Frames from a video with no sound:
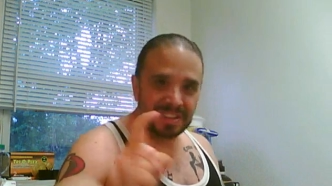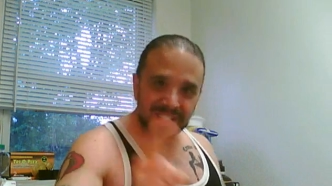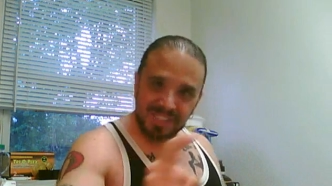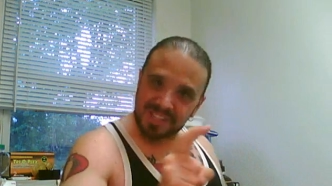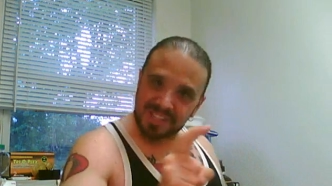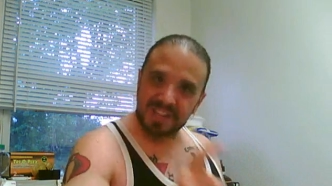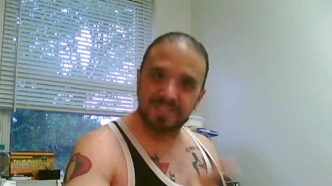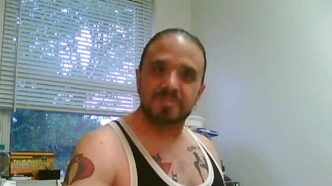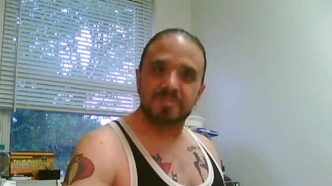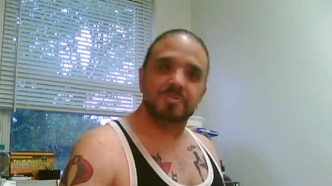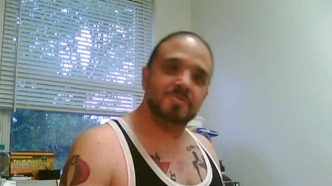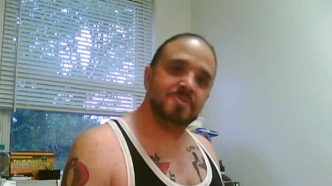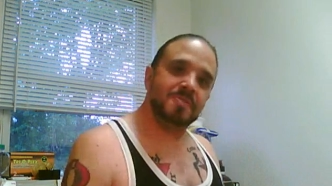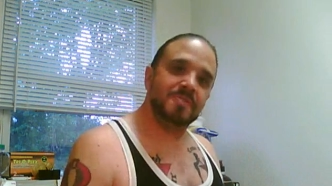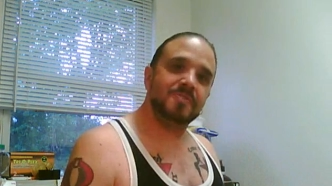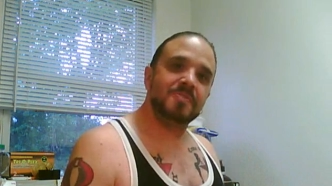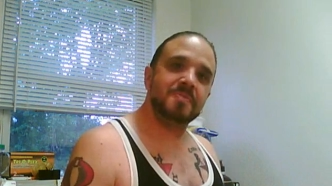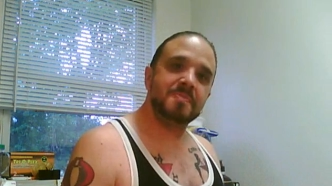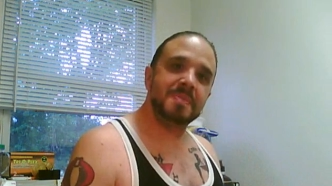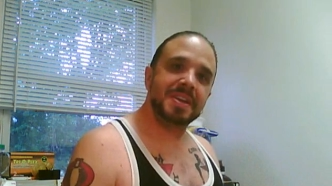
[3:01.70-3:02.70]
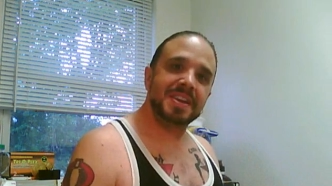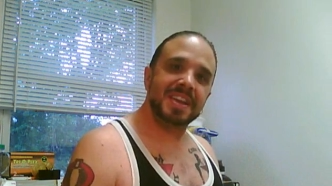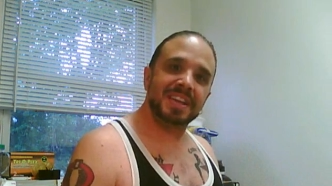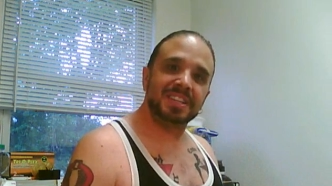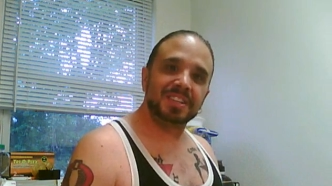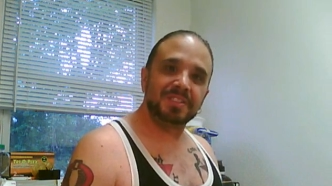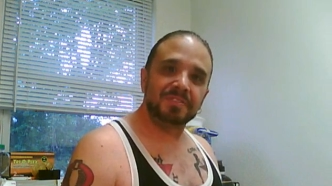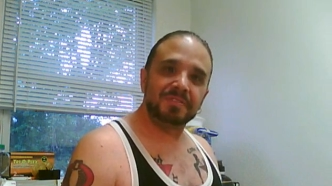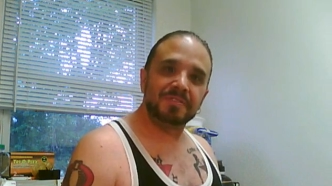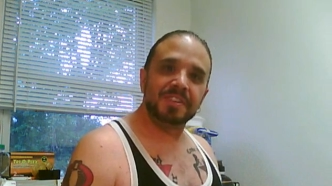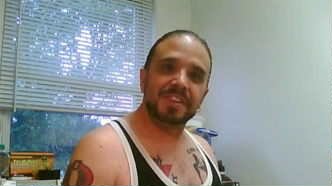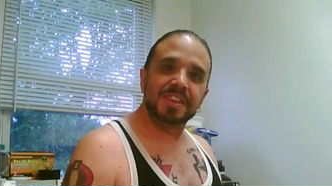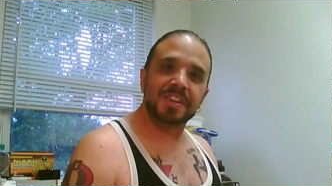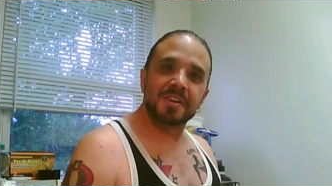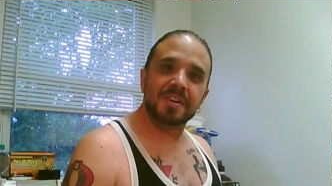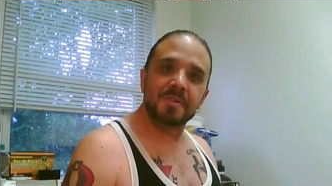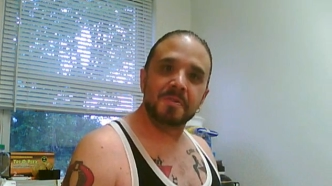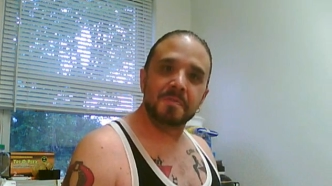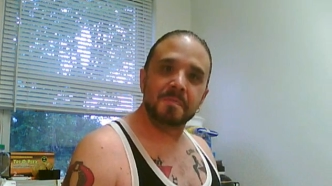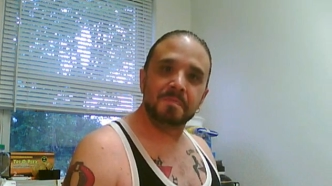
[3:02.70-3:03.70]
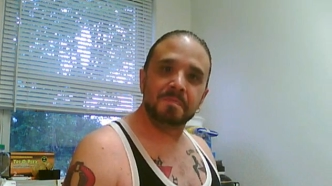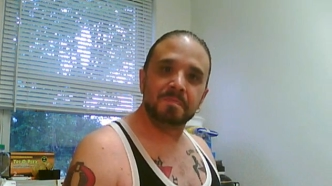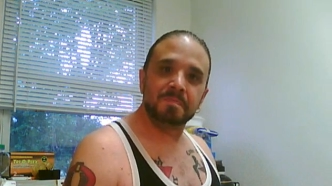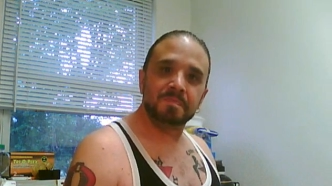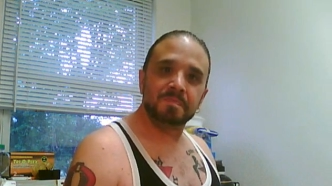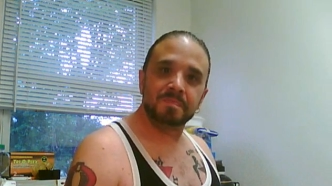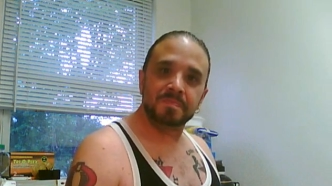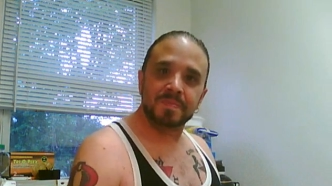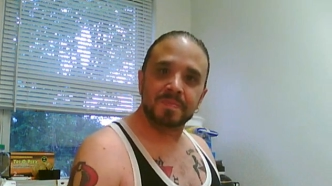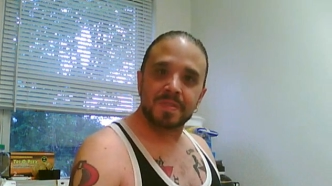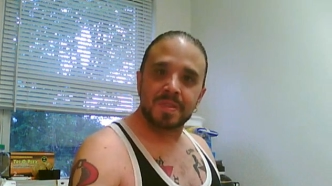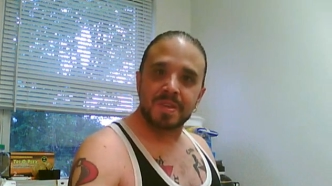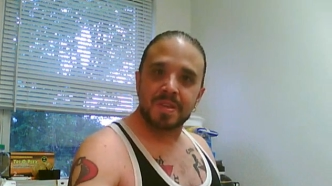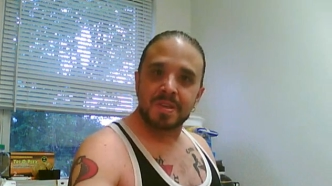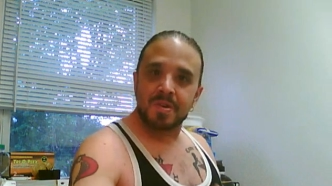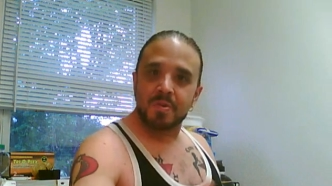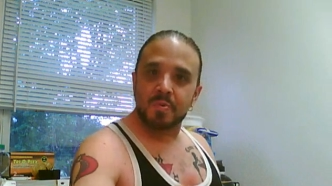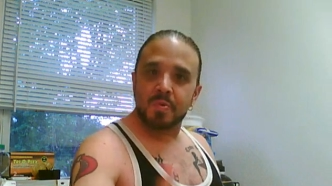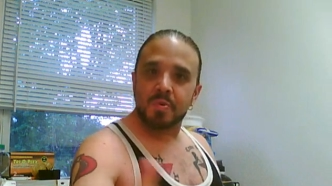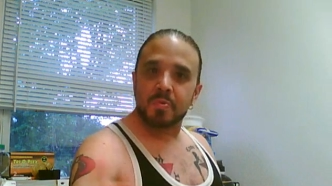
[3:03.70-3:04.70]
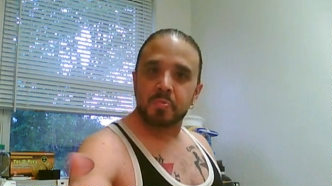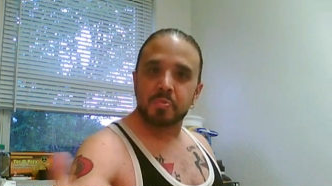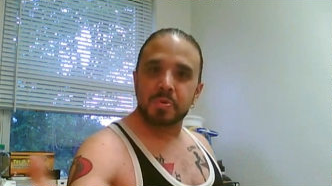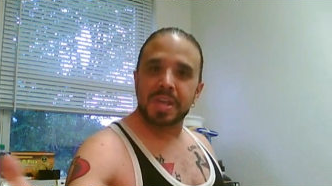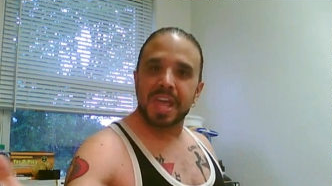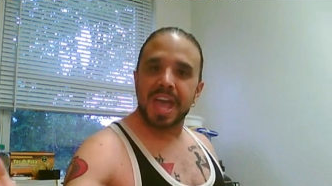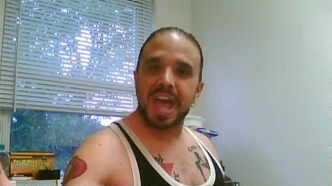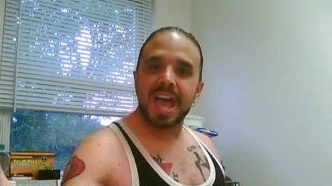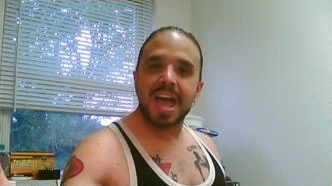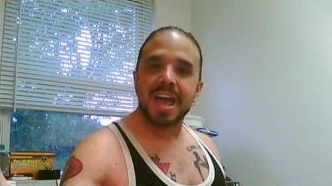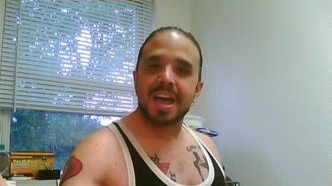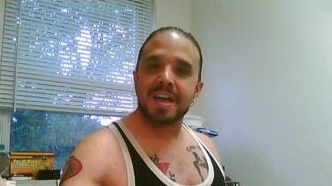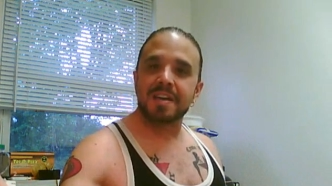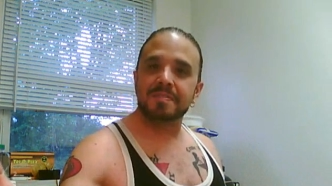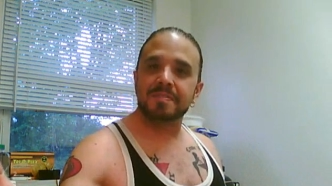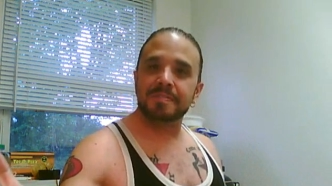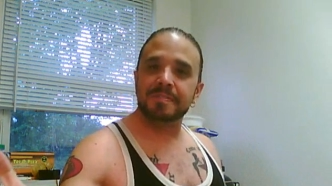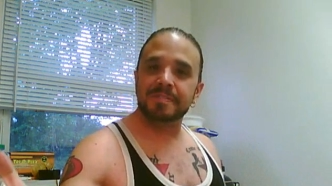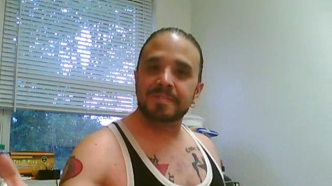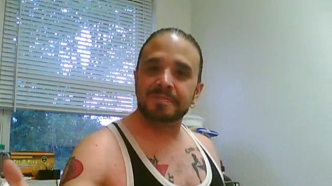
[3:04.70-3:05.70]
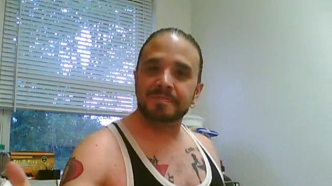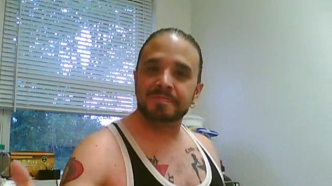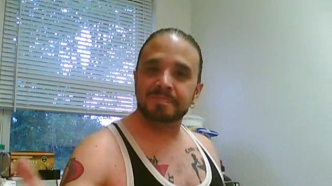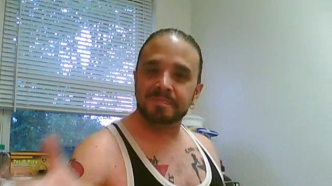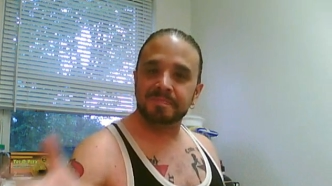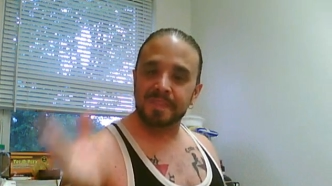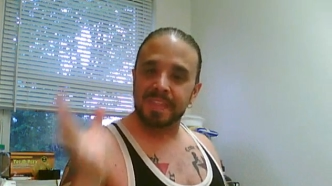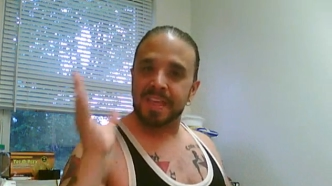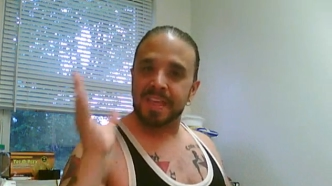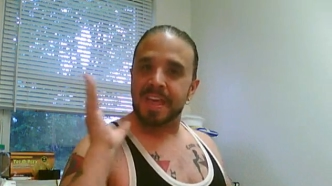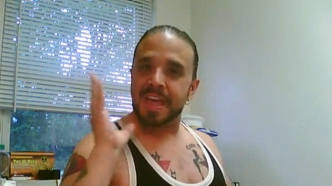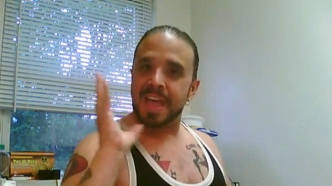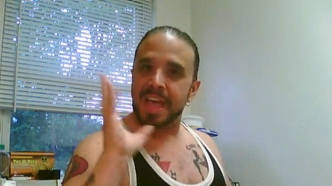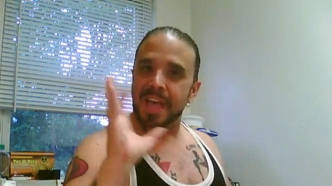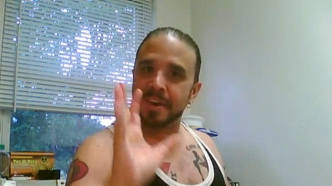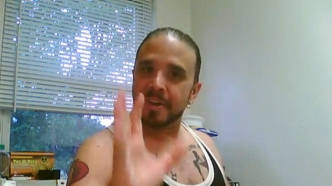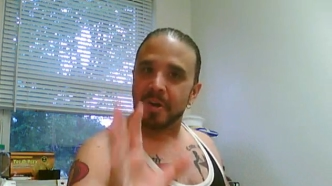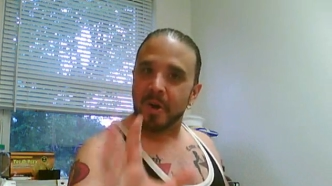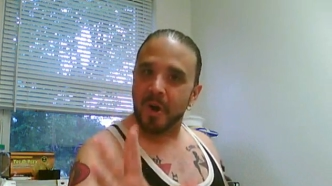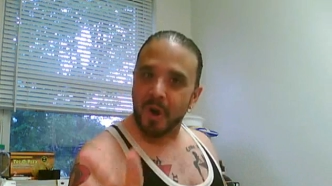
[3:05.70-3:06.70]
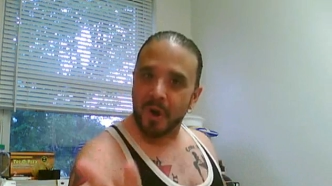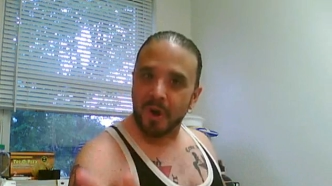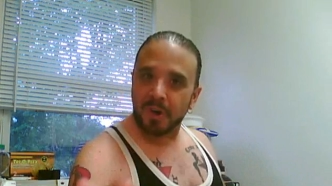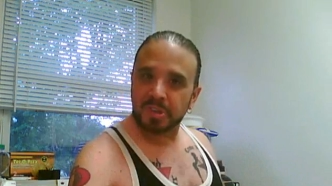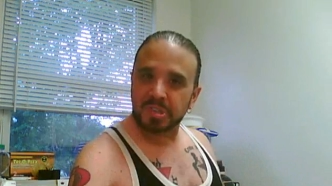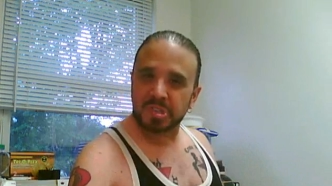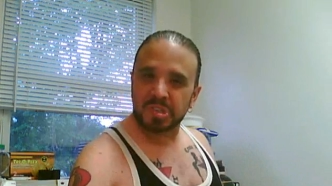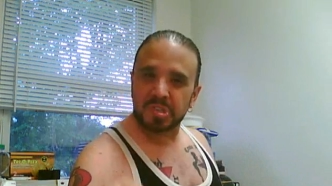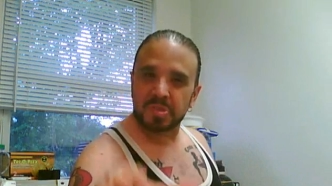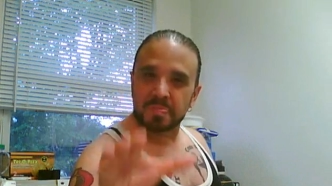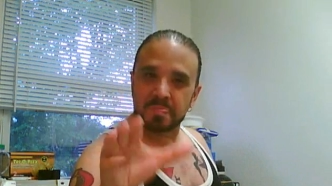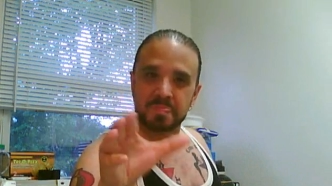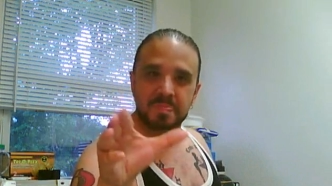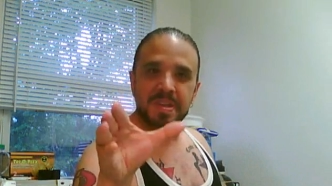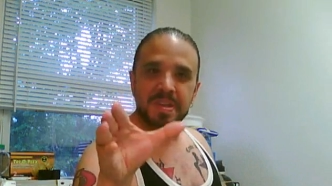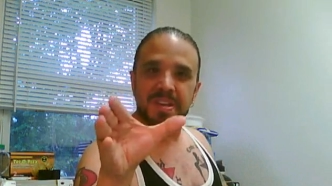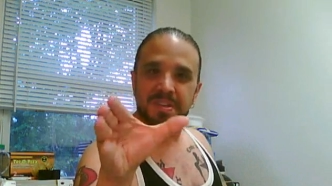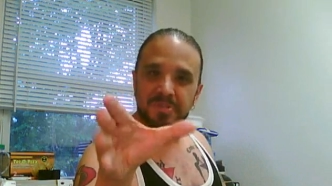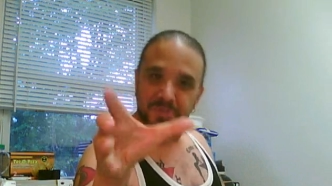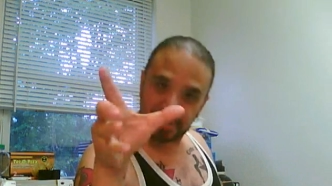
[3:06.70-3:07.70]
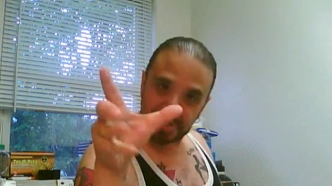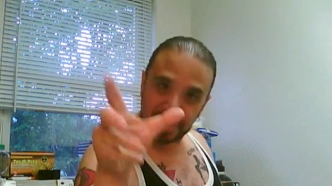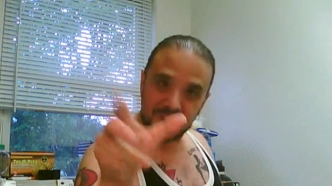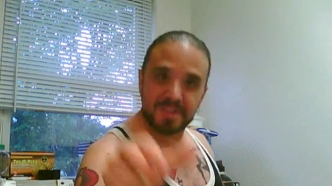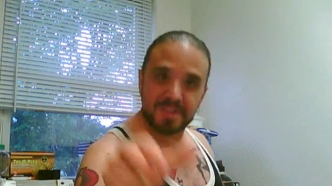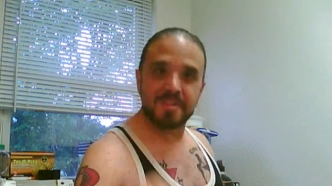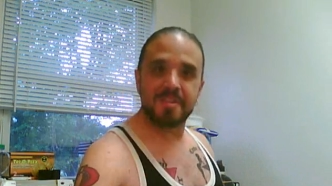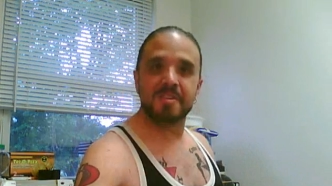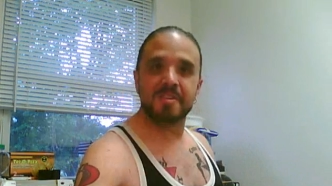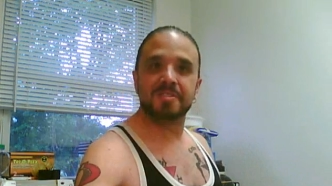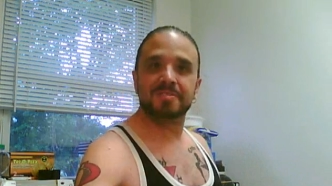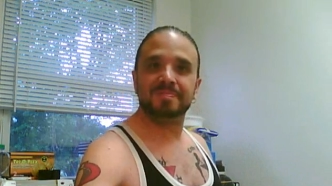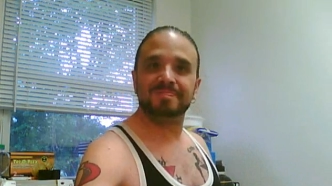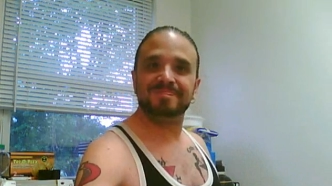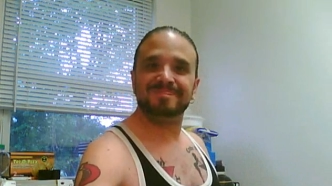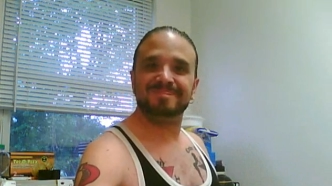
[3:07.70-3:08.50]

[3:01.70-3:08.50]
Stay tuned for my next video, where we have an awesome dinner.